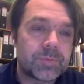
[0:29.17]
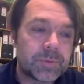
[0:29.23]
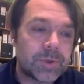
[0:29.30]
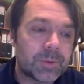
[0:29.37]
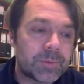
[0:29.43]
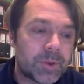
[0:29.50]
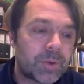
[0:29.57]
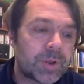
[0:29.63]

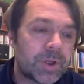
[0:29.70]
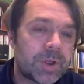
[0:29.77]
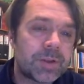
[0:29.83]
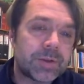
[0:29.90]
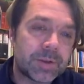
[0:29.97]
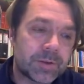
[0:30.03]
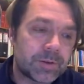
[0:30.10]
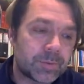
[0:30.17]
component
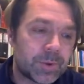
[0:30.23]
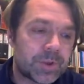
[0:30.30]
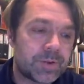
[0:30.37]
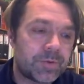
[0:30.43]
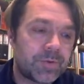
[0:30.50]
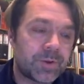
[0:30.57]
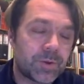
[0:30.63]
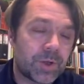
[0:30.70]
and with
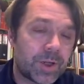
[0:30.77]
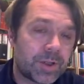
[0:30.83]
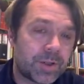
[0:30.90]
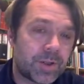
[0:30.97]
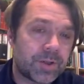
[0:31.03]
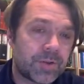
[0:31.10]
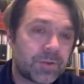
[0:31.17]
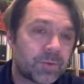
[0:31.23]

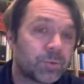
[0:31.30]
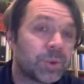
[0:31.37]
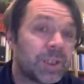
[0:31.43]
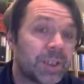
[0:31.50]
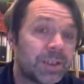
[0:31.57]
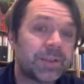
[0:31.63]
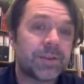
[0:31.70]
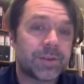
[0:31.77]
visualization
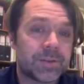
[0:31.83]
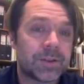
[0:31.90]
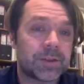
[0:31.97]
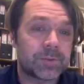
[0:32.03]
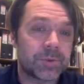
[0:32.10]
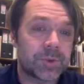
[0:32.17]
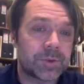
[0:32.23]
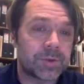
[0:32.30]
week that
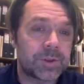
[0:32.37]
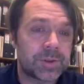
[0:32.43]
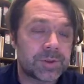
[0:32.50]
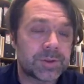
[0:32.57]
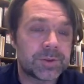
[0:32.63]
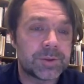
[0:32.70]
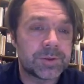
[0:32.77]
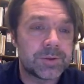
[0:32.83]
we're going
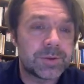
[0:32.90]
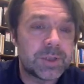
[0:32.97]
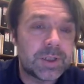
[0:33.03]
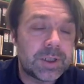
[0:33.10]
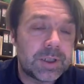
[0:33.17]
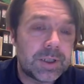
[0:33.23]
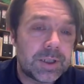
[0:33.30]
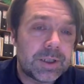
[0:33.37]
to
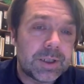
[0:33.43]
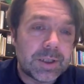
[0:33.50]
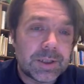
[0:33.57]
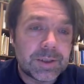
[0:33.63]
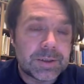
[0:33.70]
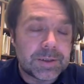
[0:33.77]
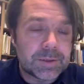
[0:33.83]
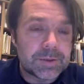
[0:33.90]

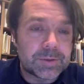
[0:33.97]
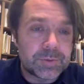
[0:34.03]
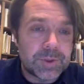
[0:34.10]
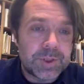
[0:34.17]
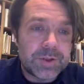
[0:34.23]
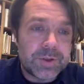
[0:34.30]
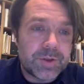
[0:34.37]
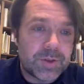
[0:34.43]

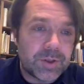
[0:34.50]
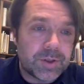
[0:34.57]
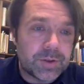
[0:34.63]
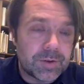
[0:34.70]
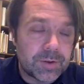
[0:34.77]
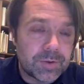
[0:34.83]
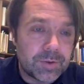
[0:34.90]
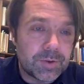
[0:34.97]
reach in
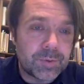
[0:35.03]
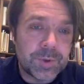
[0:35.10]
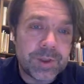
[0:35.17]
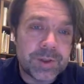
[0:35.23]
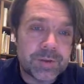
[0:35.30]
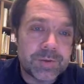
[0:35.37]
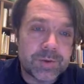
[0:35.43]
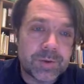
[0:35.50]
the third week
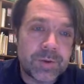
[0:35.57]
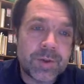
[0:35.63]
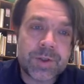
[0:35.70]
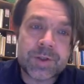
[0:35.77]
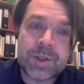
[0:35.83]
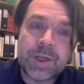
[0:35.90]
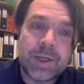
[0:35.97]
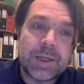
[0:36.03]
of the
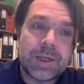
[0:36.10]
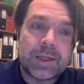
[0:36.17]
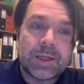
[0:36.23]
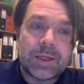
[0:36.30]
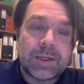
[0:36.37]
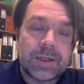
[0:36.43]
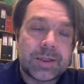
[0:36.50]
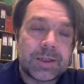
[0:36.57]
course,
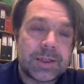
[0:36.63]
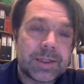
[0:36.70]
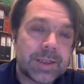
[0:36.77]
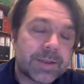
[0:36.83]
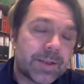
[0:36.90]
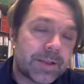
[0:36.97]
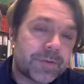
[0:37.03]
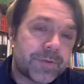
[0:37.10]
I
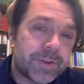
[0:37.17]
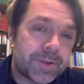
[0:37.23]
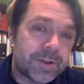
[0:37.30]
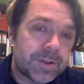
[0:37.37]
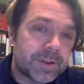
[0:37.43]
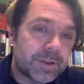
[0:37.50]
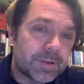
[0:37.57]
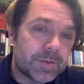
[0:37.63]
guess that's fairly
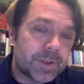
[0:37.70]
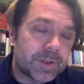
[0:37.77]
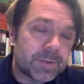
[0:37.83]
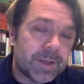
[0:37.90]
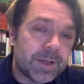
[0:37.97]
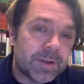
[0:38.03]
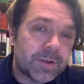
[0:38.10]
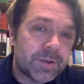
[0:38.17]

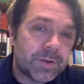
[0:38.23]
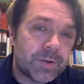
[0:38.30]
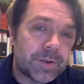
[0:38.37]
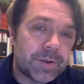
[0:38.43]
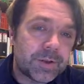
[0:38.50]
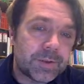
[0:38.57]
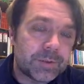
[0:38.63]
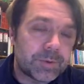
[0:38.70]
self-explanatory,
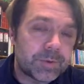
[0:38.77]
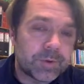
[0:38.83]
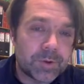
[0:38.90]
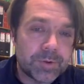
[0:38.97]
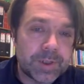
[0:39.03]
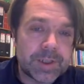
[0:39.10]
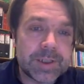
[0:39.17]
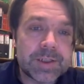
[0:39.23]
and we've already